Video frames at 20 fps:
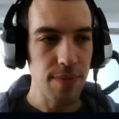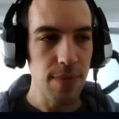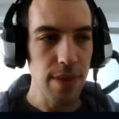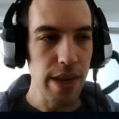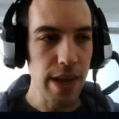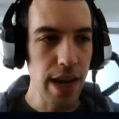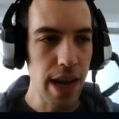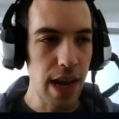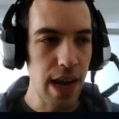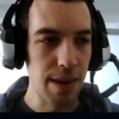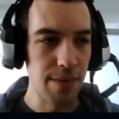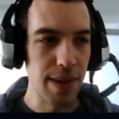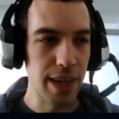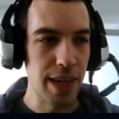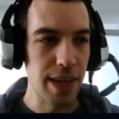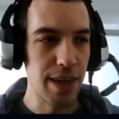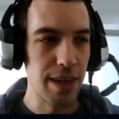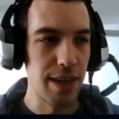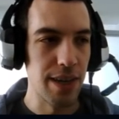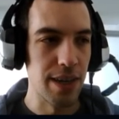having
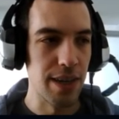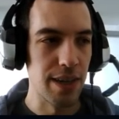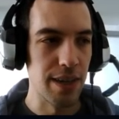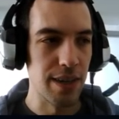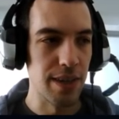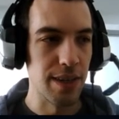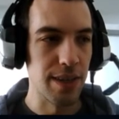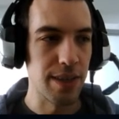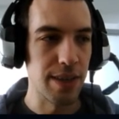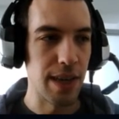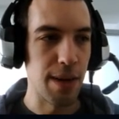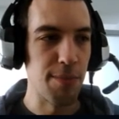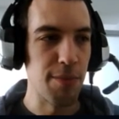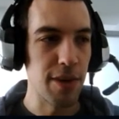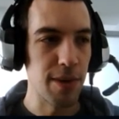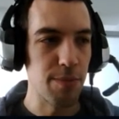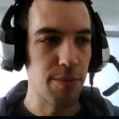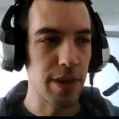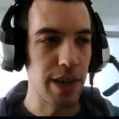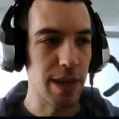a somewhat
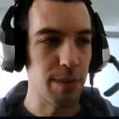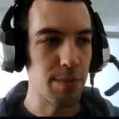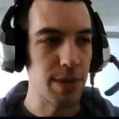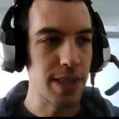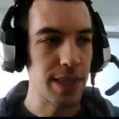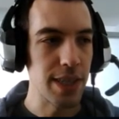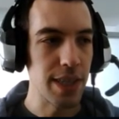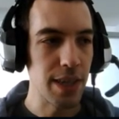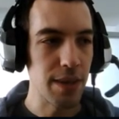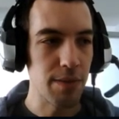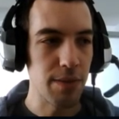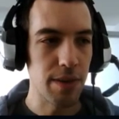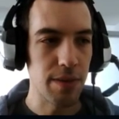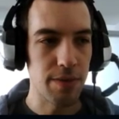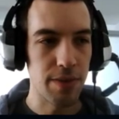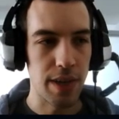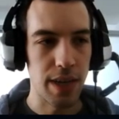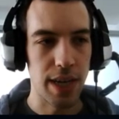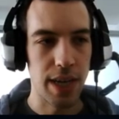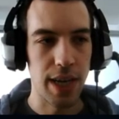modern PC with
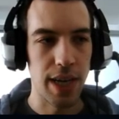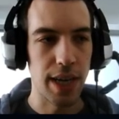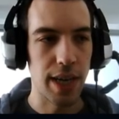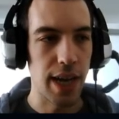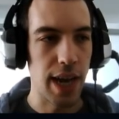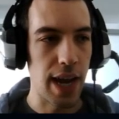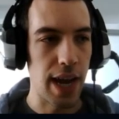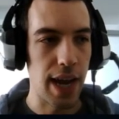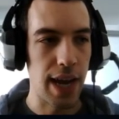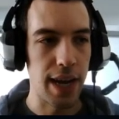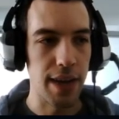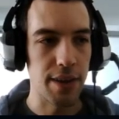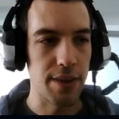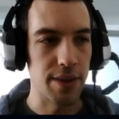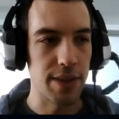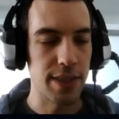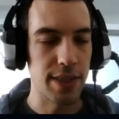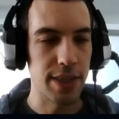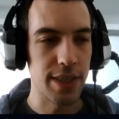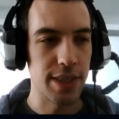like 8 or
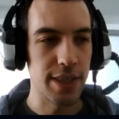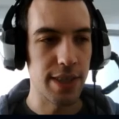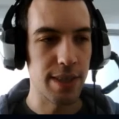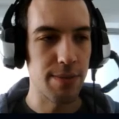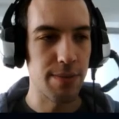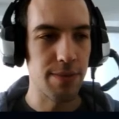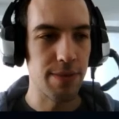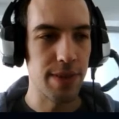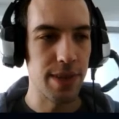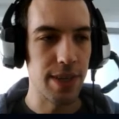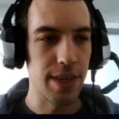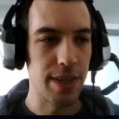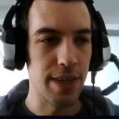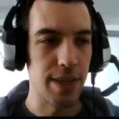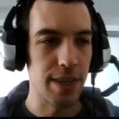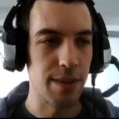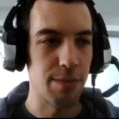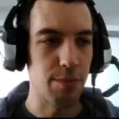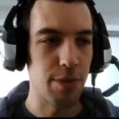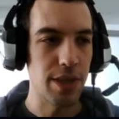16
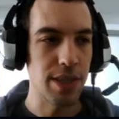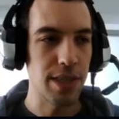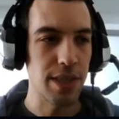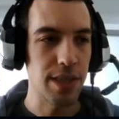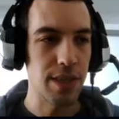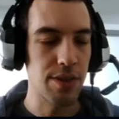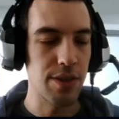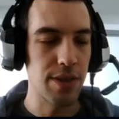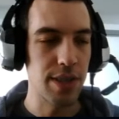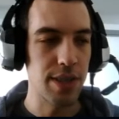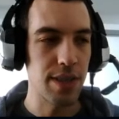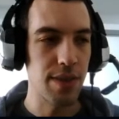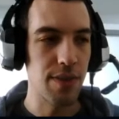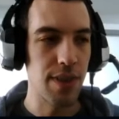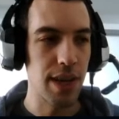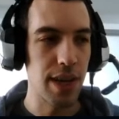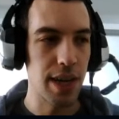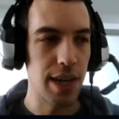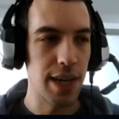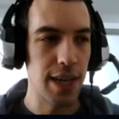processor cores in
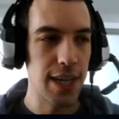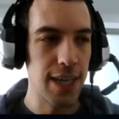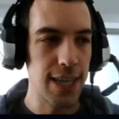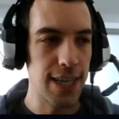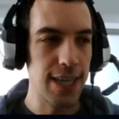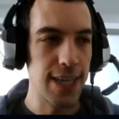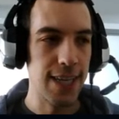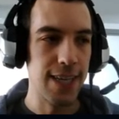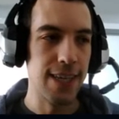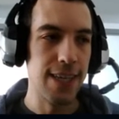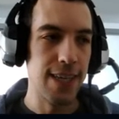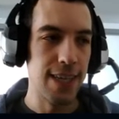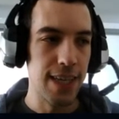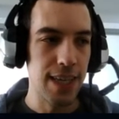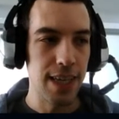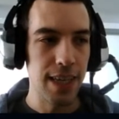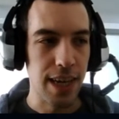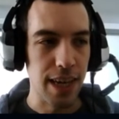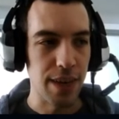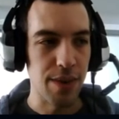there
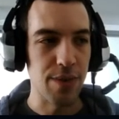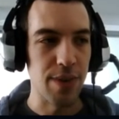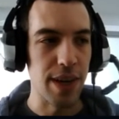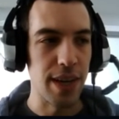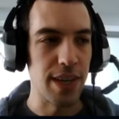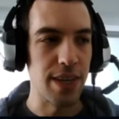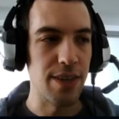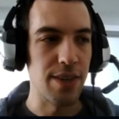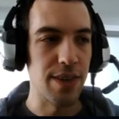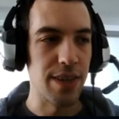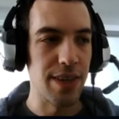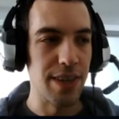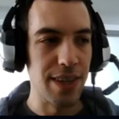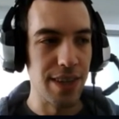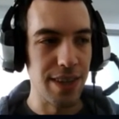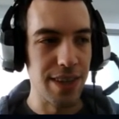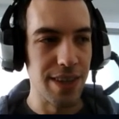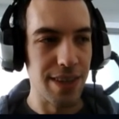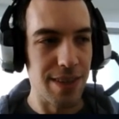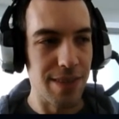can grant you,
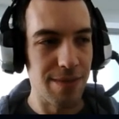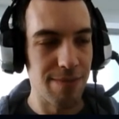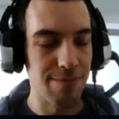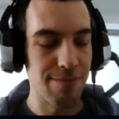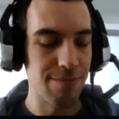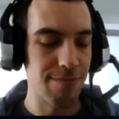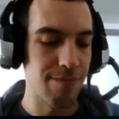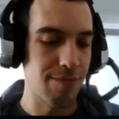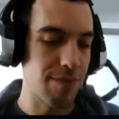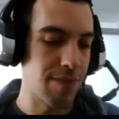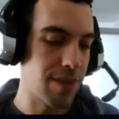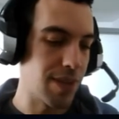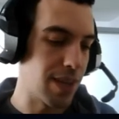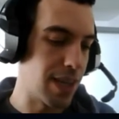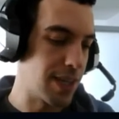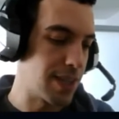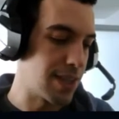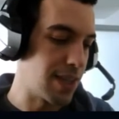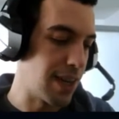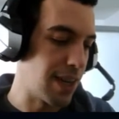
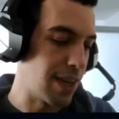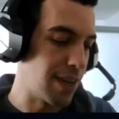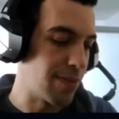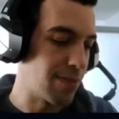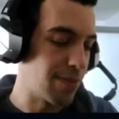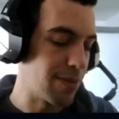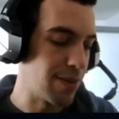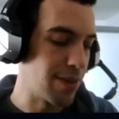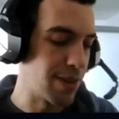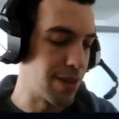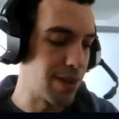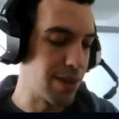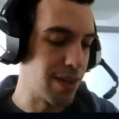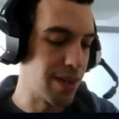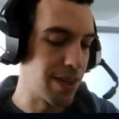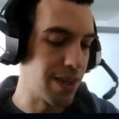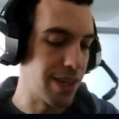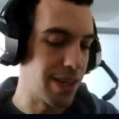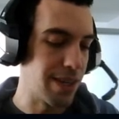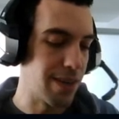let's say, if
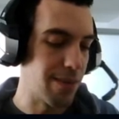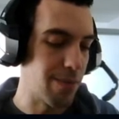your